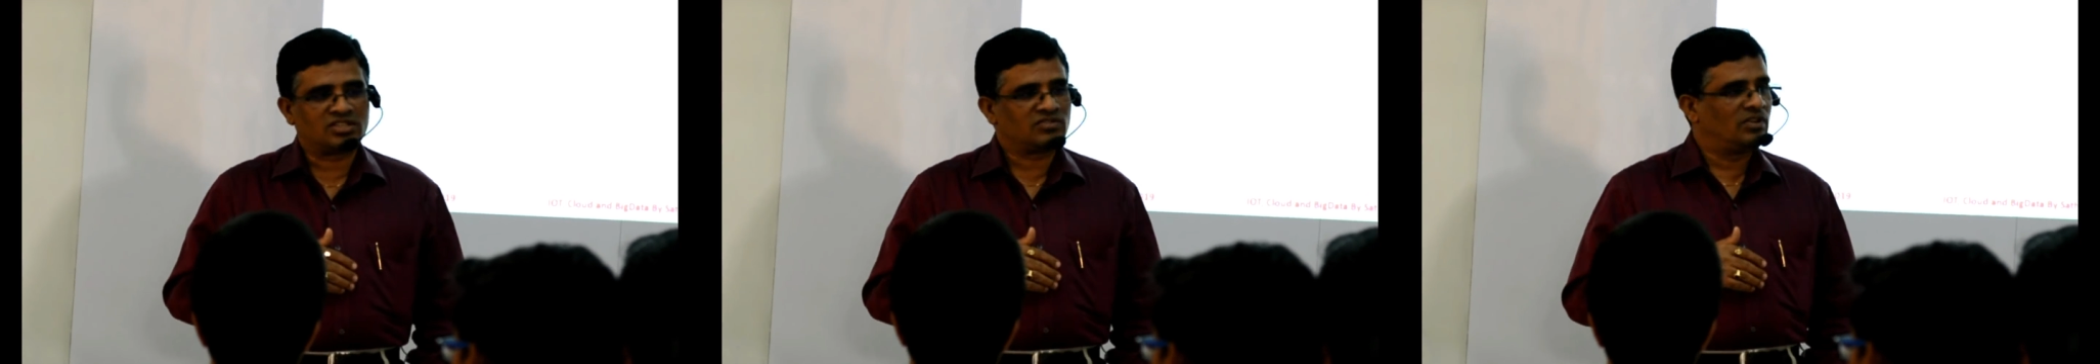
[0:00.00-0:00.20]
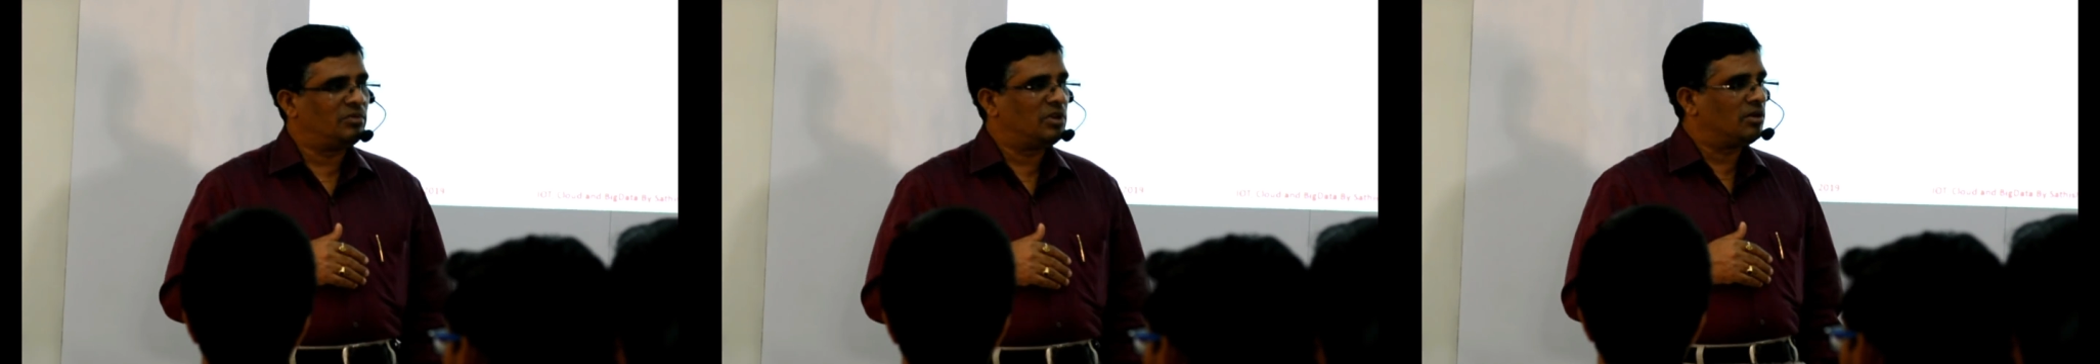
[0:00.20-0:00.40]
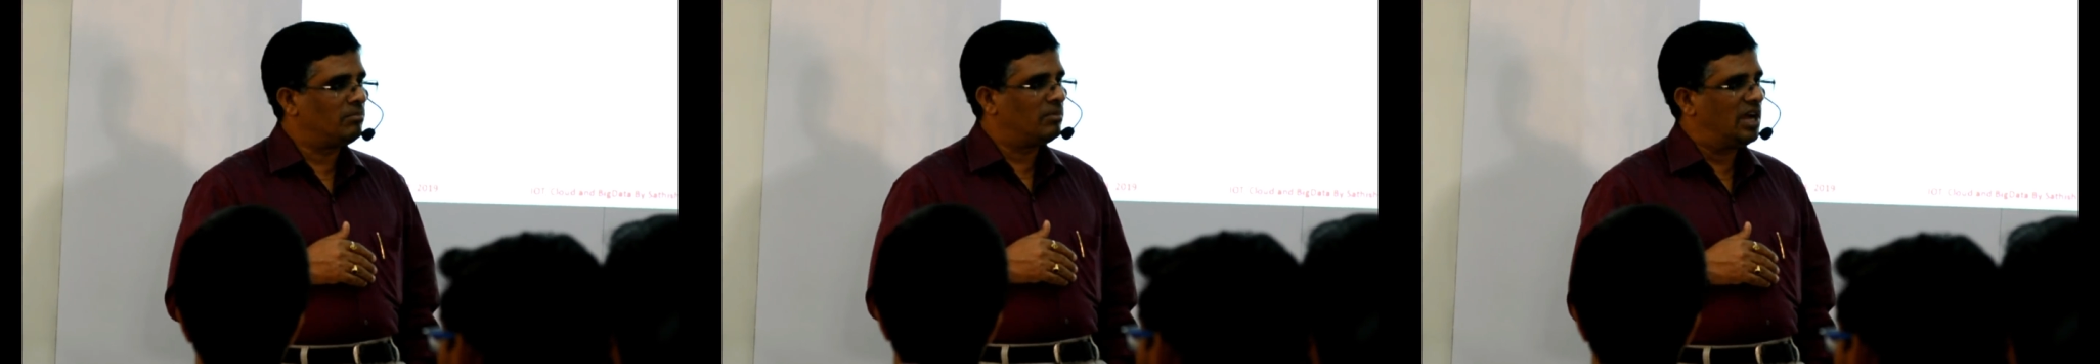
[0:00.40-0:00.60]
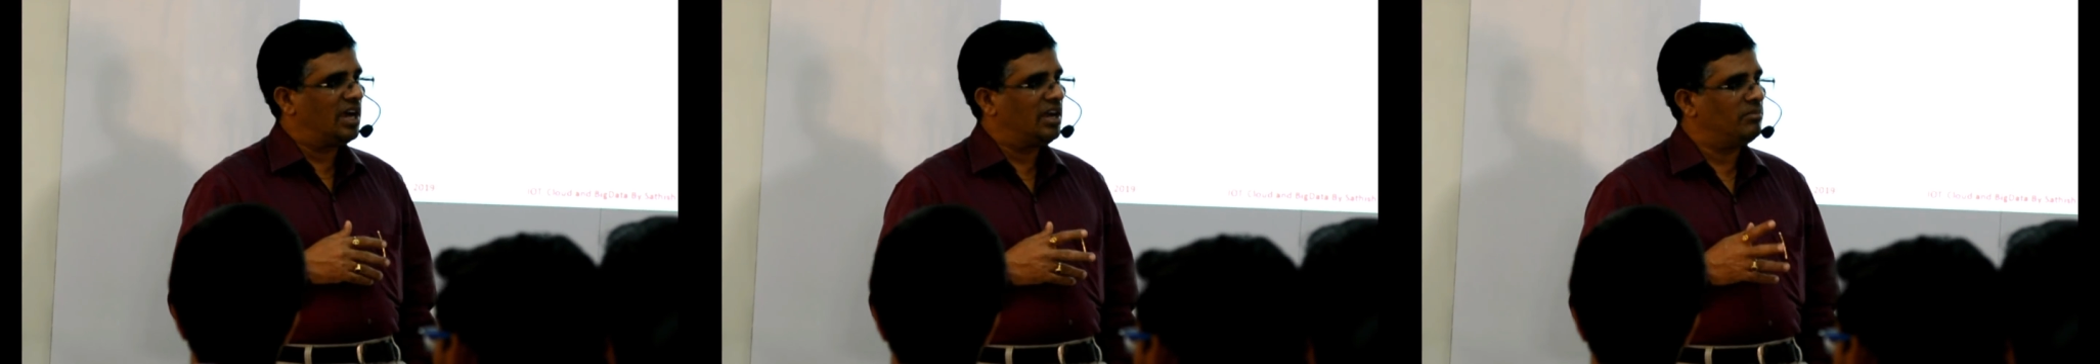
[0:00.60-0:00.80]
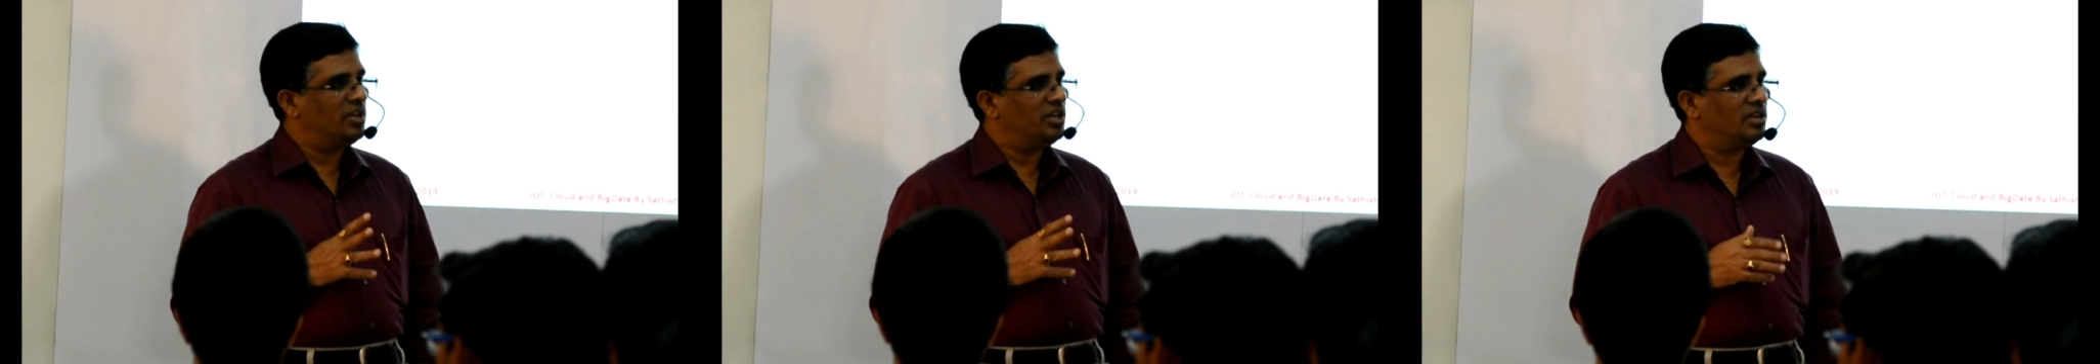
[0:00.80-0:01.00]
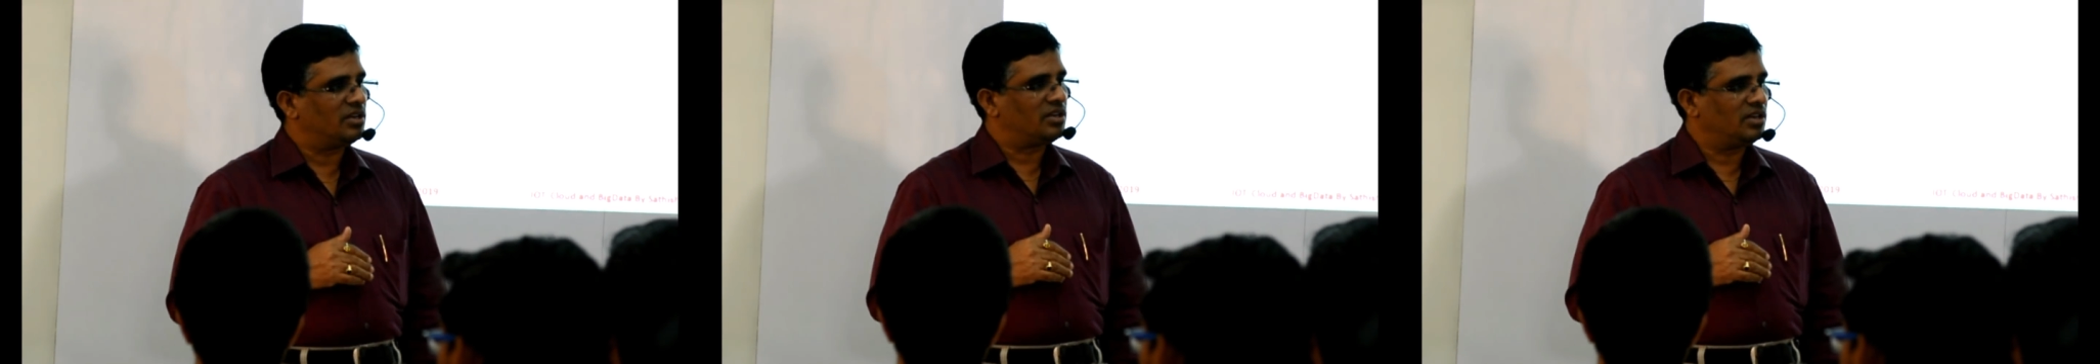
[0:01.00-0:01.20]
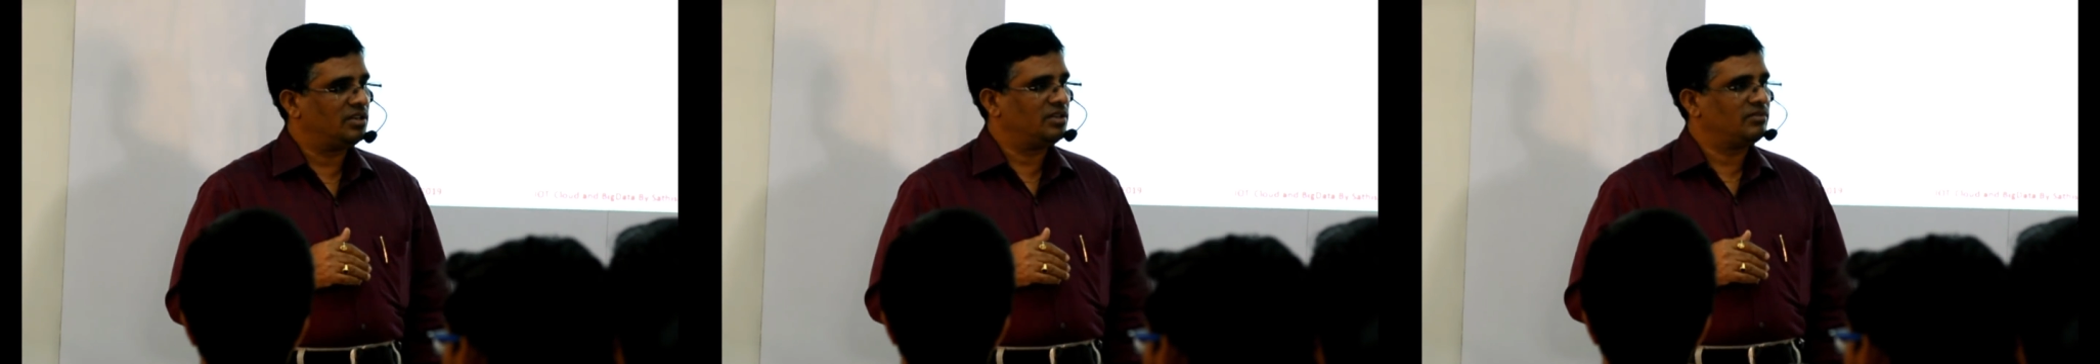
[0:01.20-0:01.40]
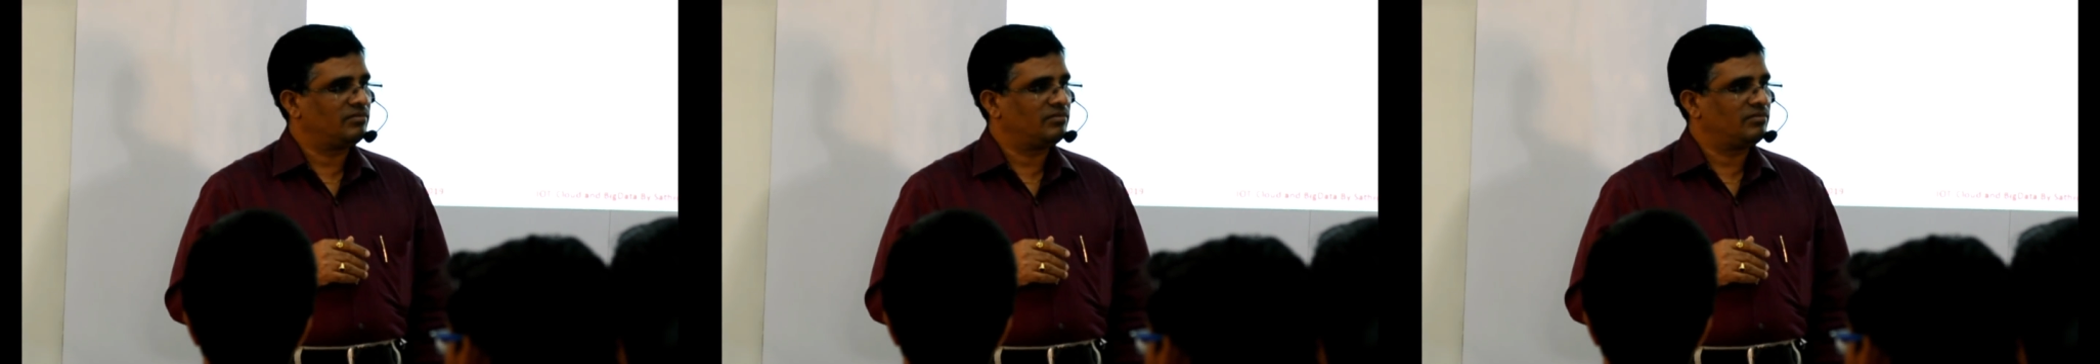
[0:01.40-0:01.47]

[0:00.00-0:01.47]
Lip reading: will become mad immediately.